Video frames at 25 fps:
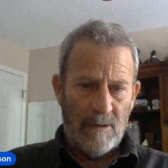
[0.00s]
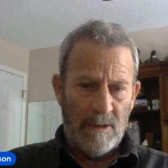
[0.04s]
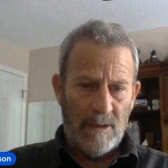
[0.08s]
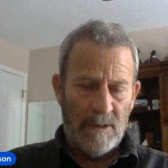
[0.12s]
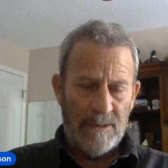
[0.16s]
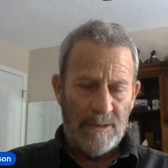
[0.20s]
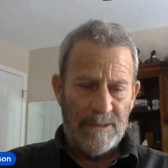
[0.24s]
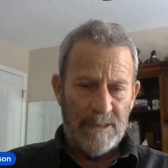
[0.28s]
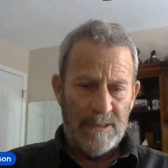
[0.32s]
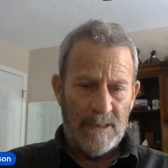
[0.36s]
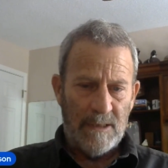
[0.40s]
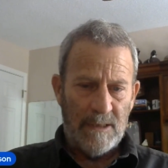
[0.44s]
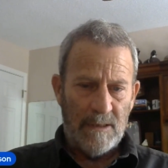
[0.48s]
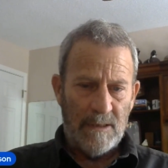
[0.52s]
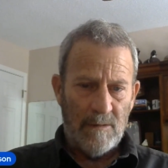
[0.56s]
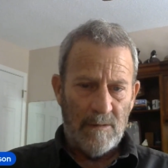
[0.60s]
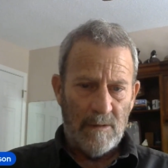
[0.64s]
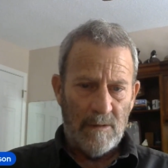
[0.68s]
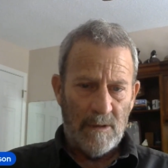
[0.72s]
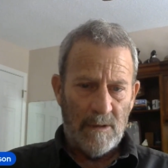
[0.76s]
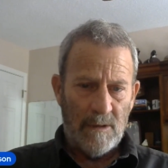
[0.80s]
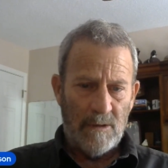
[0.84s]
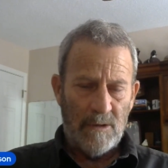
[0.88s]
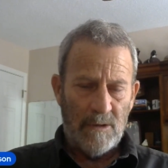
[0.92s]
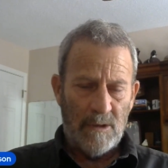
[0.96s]
hunting
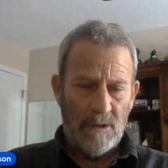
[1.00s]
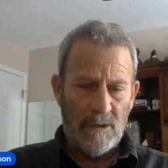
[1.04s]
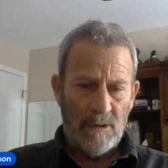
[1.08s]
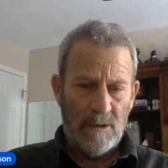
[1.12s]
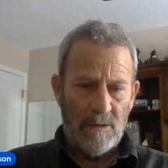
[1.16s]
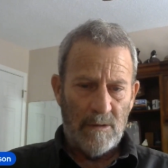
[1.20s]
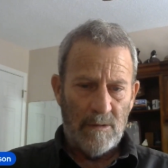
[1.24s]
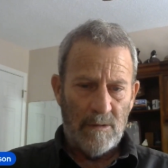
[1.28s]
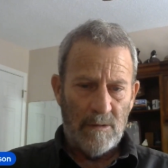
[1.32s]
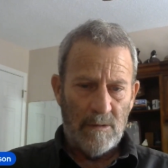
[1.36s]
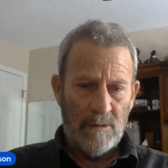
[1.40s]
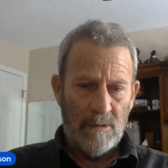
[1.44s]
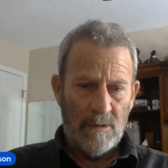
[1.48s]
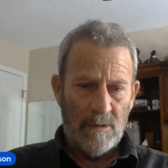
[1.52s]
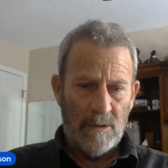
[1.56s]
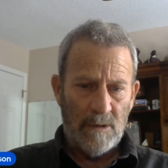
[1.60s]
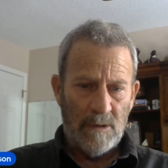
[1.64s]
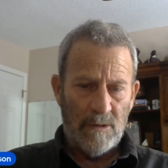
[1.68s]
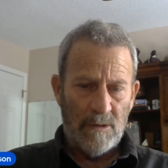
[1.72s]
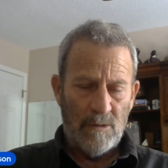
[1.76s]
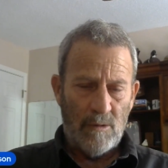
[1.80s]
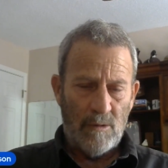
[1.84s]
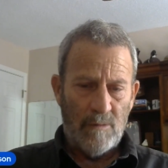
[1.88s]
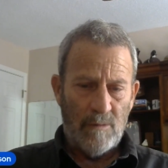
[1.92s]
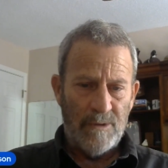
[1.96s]
on the uh,
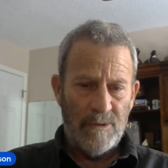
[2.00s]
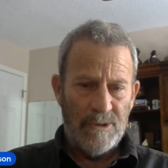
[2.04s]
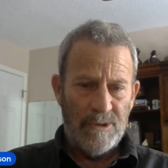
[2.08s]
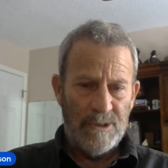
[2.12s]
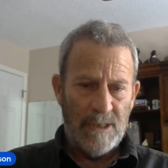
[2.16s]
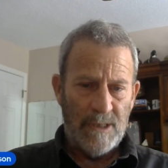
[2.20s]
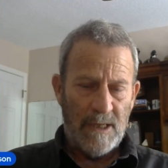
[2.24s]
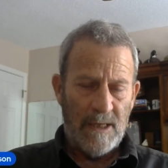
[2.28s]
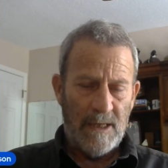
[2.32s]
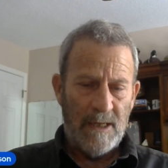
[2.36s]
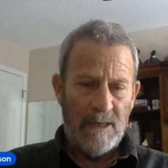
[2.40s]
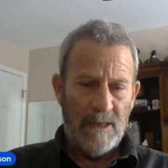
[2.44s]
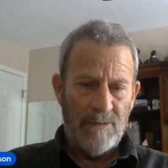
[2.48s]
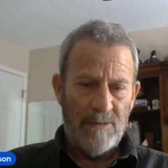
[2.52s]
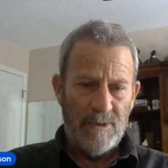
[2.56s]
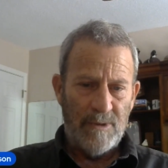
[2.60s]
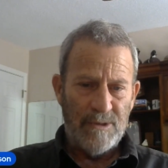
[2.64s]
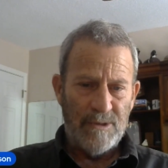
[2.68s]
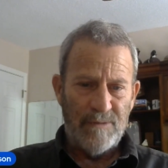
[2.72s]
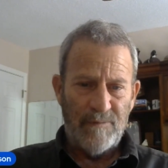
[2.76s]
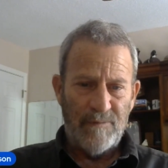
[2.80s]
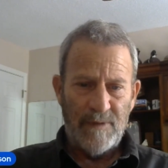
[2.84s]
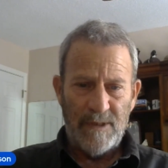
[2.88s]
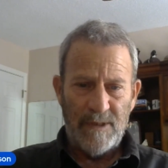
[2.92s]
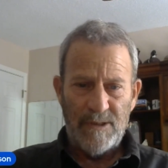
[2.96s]
Northern Cheyenne
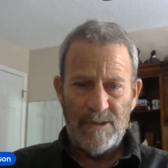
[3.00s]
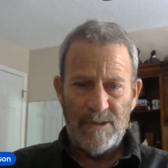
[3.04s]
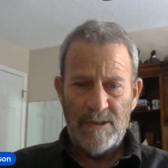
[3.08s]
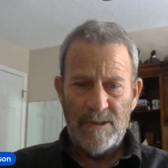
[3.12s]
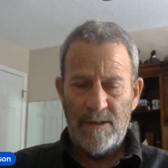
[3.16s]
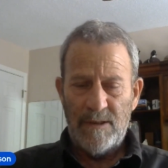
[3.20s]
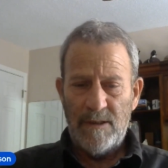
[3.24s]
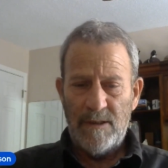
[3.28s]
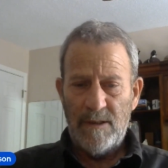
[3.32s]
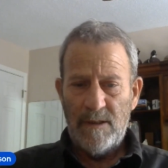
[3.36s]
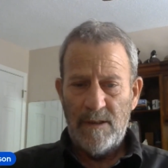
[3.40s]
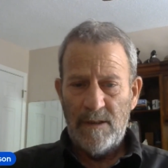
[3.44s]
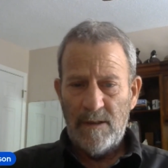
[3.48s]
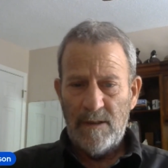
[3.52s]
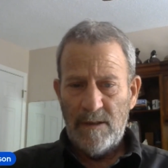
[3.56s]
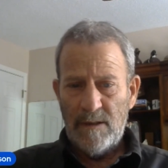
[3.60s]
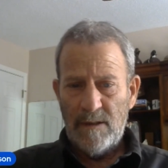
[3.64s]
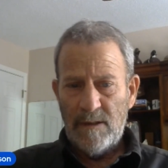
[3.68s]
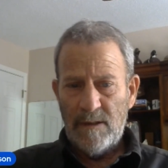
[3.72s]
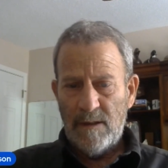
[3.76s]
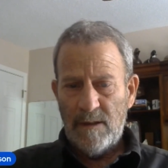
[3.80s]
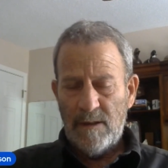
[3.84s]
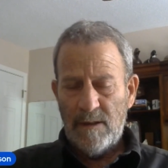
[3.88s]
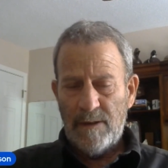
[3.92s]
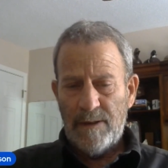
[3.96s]
Reservation,
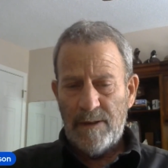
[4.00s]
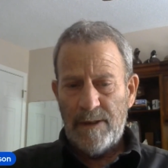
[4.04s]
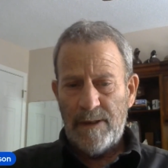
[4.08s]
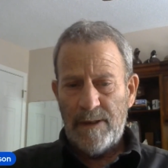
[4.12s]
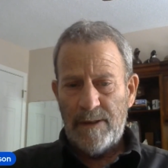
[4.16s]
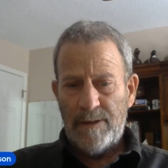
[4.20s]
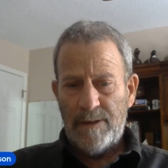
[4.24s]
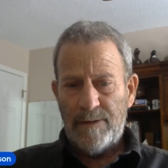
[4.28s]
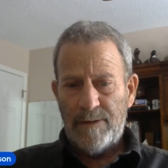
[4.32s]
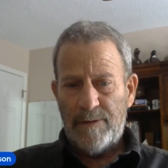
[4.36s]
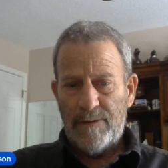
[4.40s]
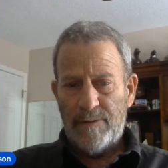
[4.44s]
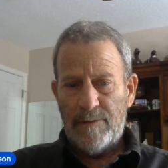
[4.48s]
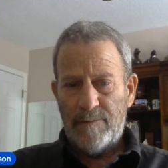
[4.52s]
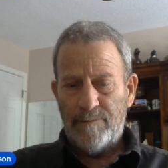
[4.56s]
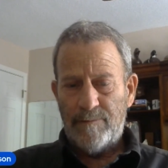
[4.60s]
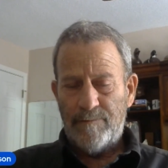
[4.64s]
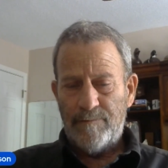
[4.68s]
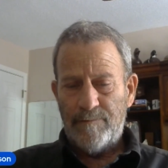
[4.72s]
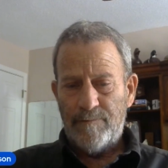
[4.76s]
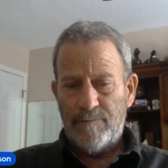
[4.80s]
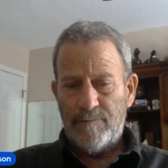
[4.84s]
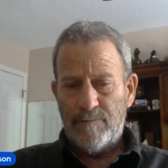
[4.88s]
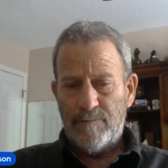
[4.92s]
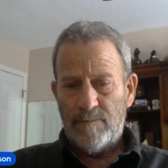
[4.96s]
and um,
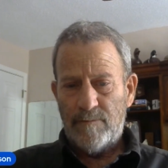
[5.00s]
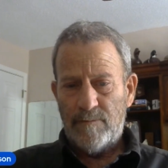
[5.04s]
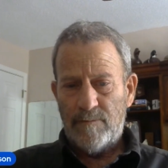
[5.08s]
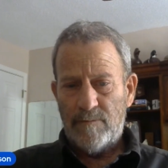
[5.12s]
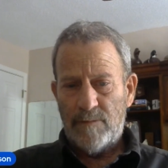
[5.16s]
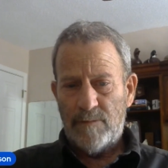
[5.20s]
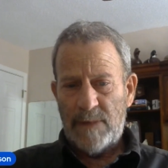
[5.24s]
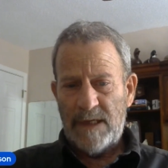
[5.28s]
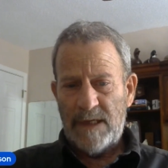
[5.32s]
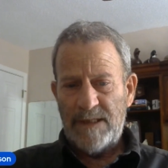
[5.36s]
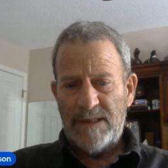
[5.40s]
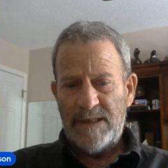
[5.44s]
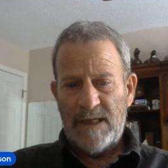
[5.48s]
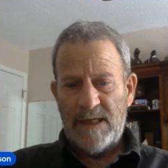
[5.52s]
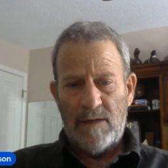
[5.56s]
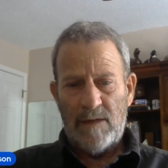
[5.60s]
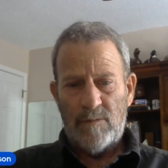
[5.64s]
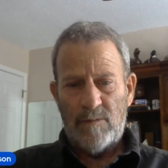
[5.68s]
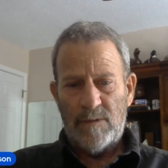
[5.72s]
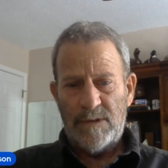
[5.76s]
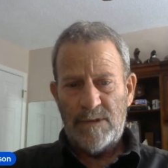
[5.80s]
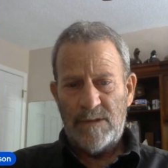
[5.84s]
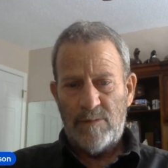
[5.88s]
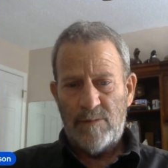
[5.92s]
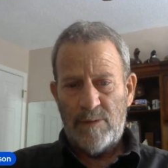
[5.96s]
my town
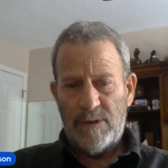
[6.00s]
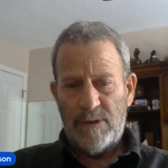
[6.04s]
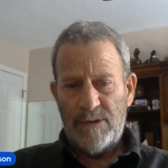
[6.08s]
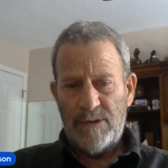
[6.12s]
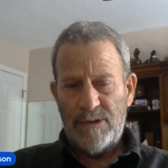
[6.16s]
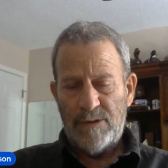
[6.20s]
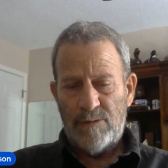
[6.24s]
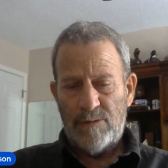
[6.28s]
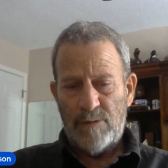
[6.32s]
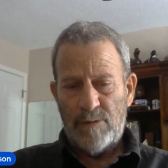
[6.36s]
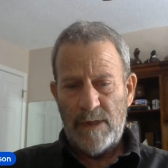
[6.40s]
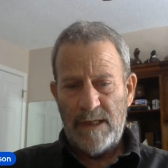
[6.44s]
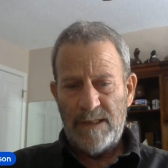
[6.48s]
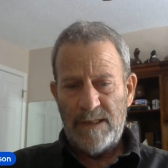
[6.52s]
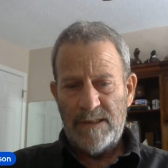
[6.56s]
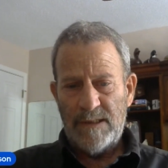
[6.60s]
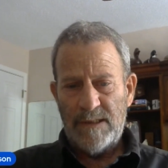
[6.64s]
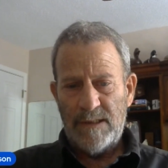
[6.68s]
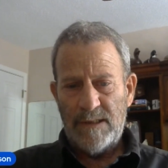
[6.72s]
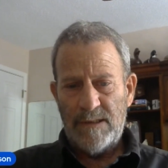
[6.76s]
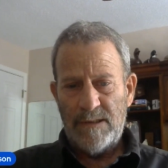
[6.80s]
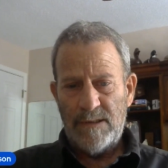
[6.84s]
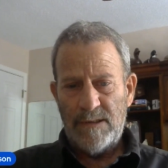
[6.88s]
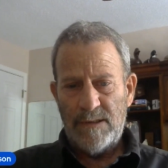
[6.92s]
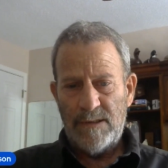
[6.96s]
was a bunch of
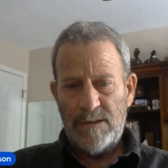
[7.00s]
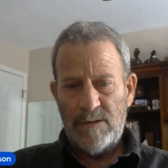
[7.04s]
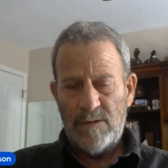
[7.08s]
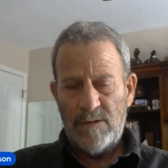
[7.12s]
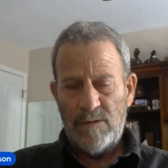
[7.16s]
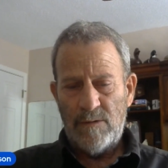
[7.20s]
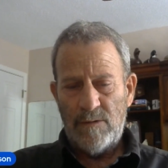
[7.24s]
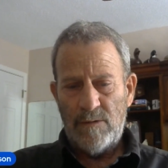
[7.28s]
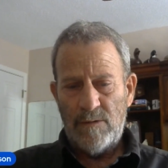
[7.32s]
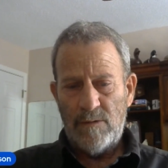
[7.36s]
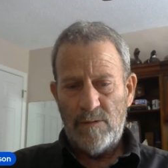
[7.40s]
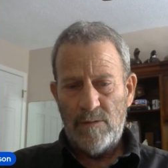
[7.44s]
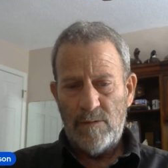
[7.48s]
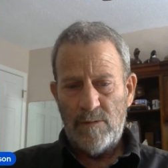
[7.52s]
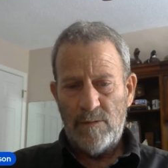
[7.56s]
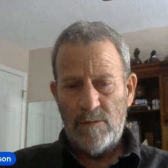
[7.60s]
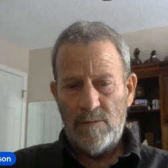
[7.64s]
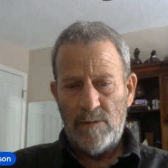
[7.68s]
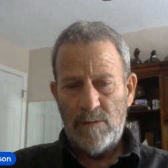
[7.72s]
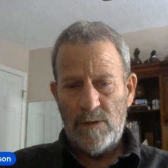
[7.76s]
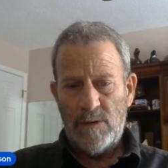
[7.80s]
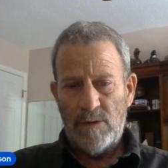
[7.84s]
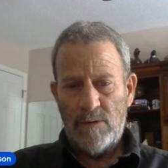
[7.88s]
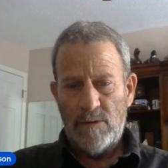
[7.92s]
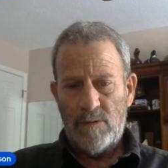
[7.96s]
racists who,
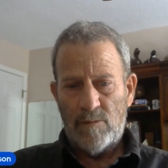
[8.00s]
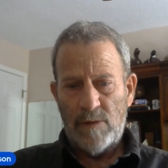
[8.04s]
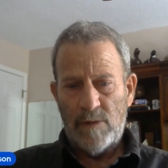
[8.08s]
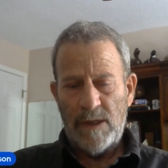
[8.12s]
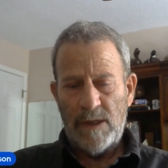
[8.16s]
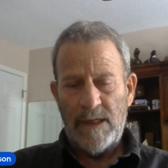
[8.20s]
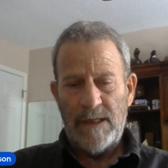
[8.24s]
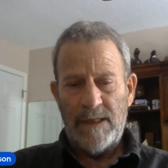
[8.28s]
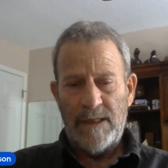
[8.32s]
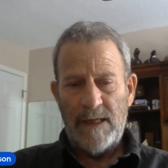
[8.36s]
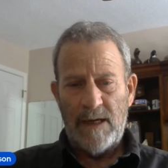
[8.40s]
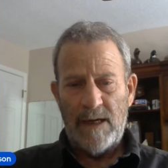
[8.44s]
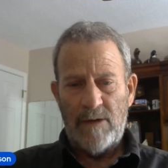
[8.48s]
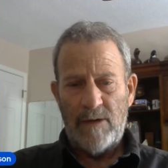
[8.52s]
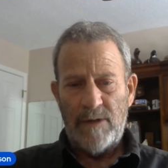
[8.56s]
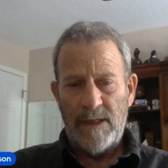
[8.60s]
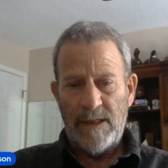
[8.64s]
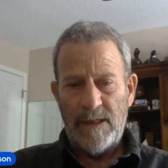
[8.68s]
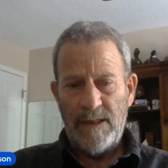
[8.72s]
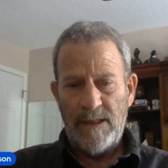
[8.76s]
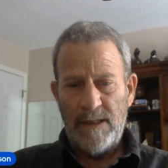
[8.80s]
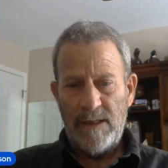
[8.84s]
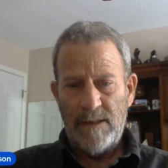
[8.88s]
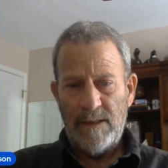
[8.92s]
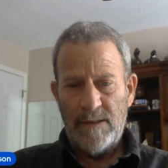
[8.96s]
you know, ran down
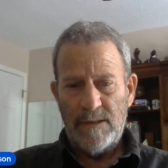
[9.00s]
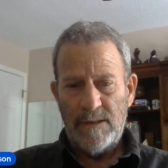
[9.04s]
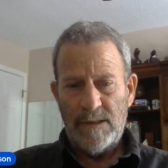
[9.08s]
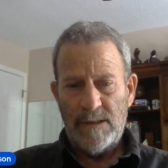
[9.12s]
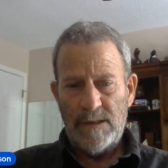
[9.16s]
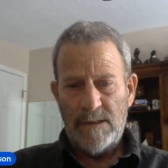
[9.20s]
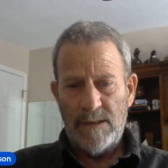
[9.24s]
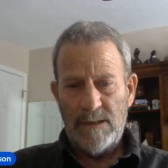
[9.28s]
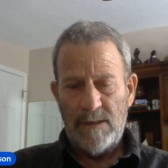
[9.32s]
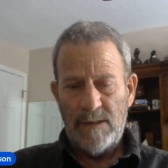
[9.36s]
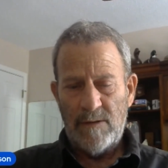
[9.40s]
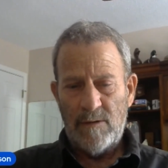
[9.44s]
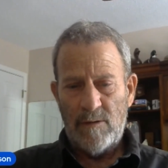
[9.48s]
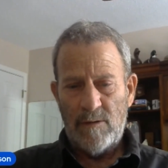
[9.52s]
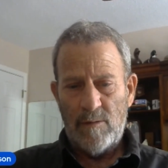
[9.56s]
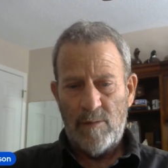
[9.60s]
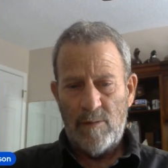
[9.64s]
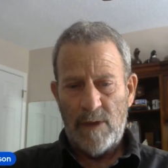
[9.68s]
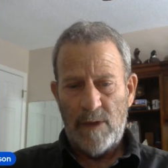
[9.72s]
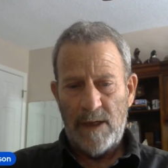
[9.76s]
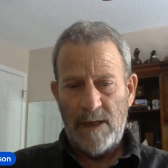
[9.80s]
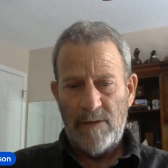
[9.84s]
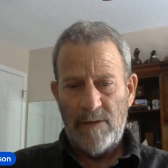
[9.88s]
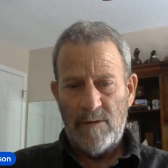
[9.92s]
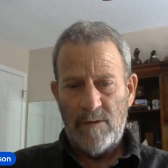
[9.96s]
Indians, you know,
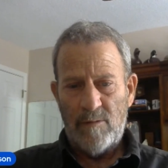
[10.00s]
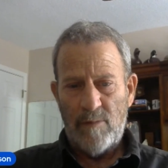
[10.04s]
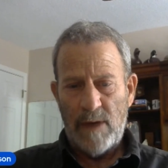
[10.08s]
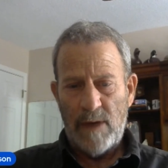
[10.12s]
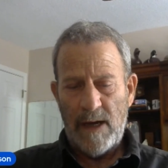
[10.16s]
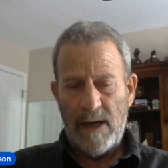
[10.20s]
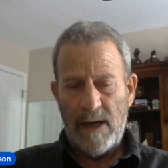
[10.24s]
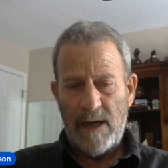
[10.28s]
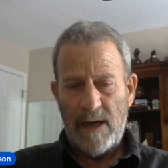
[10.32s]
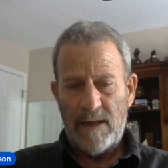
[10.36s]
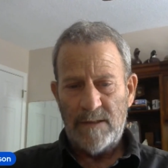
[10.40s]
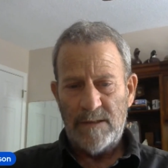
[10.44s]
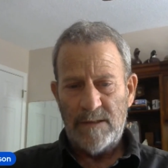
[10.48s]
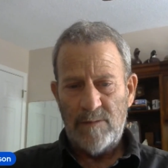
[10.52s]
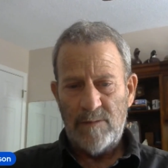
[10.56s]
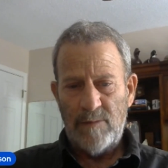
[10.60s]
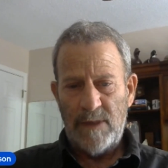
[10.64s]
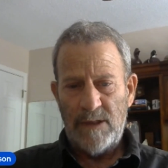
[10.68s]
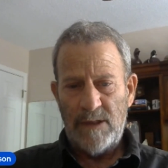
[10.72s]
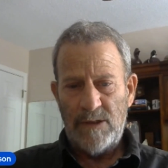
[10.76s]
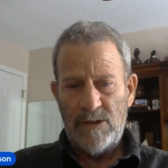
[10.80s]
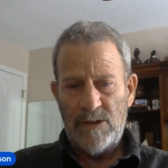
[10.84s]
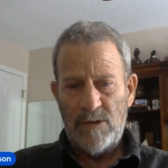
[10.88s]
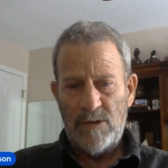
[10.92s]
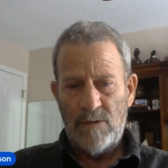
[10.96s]
behind their backs and
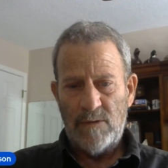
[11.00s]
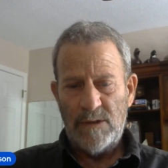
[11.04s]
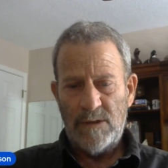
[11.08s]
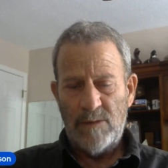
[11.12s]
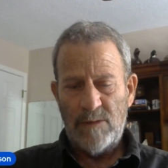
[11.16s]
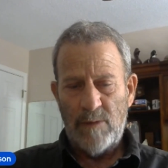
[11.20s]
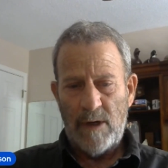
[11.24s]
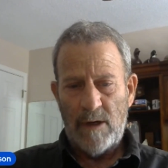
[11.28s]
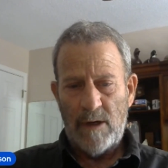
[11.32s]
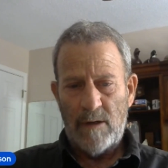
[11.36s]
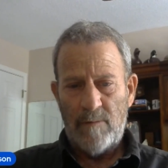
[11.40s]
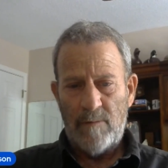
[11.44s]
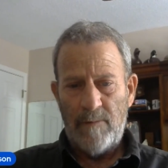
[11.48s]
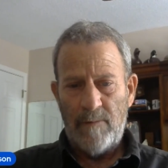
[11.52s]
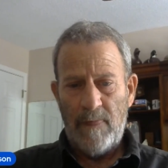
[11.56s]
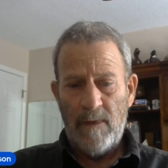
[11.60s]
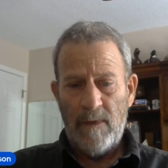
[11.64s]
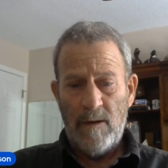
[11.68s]
made jokes about them.